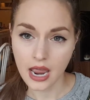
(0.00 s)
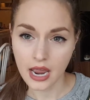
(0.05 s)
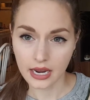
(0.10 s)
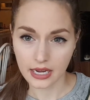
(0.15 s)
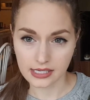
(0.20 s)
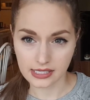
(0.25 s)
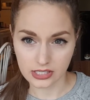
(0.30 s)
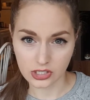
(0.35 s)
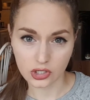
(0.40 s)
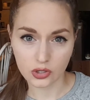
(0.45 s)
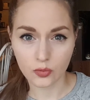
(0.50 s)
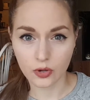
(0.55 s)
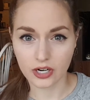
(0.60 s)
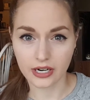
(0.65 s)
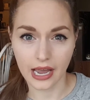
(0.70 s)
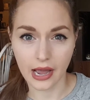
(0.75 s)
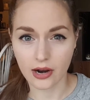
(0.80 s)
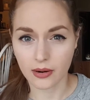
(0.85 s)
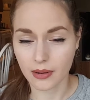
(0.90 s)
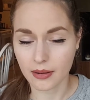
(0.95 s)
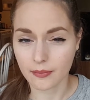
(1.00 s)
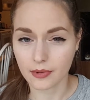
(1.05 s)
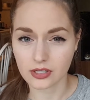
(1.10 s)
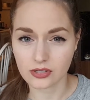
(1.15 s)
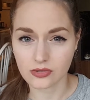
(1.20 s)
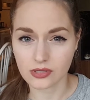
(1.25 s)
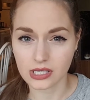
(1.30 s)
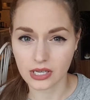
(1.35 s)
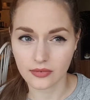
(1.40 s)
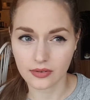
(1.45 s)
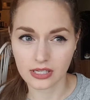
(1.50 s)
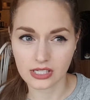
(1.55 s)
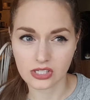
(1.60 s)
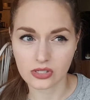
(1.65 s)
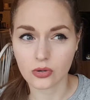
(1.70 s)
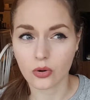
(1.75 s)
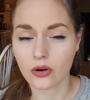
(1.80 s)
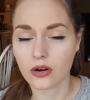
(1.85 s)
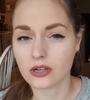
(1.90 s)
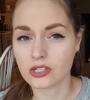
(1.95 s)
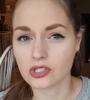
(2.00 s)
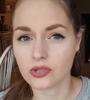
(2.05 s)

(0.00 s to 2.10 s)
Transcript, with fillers: because I do work out and my muscles get really sore.